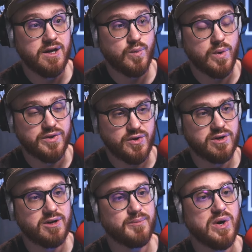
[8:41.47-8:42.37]
Whether you're
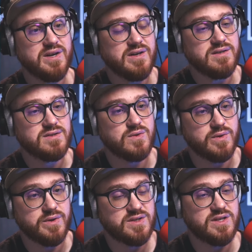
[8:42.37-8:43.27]
an apprentice
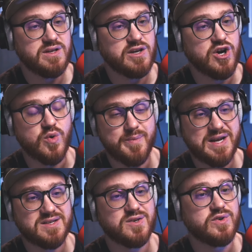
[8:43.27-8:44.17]
or the CEO, it
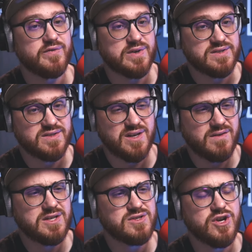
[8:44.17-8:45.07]
makes no difference. None
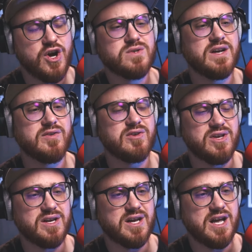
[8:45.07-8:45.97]
of us knows
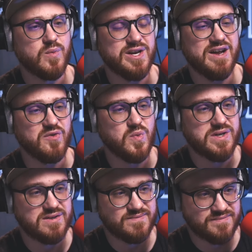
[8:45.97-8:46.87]
everything, and we never
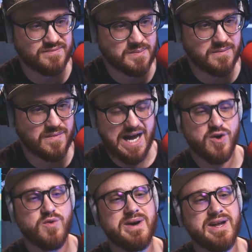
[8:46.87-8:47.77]
will. I
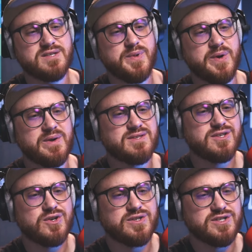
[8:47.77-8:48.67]
hope my experience
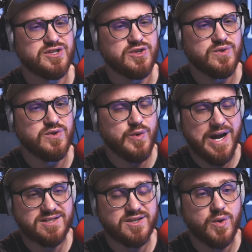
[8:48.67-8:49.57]
encourages you to
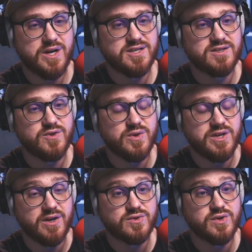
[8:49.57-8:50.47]
ask the questions you
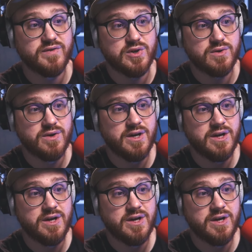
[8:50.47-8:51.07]
think are trivial.